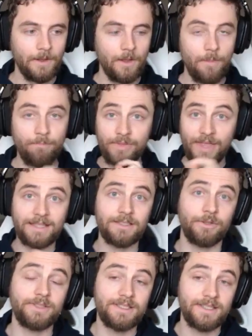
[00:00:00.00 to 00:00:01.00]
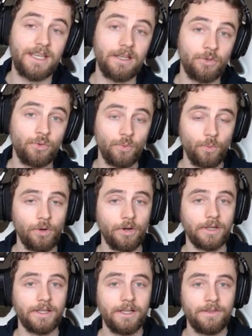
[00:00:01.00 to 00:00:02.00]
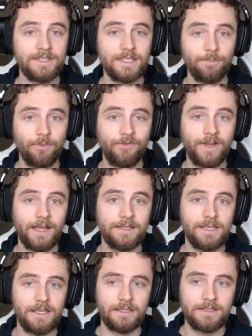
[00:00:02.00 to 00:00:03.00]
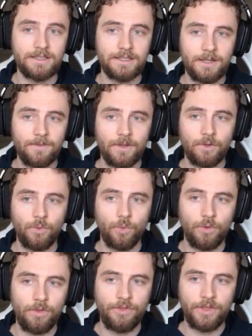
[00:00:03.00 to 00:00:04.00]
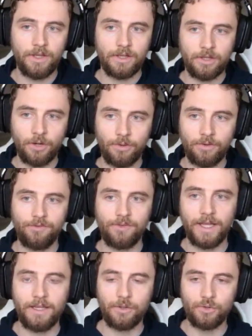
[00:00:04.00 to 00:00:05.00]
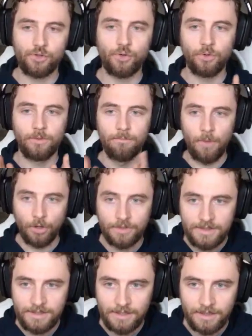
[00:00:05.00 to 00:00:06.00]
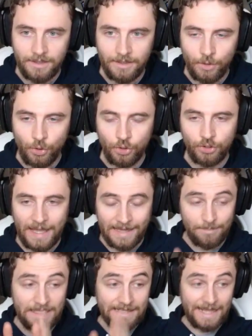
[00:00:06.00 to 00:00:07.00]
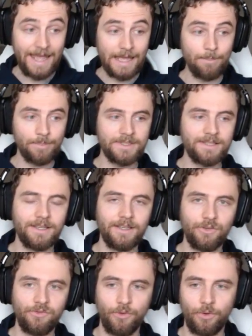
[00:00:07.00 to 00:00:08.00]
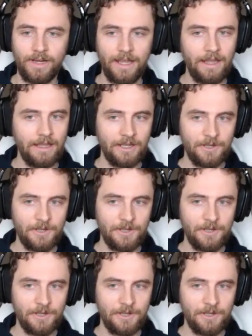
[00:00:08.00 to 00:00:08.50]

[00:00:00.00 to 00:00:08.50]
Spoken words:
But that's not to say it couldn't work. The simple fact is the current flight control mod can be kept for a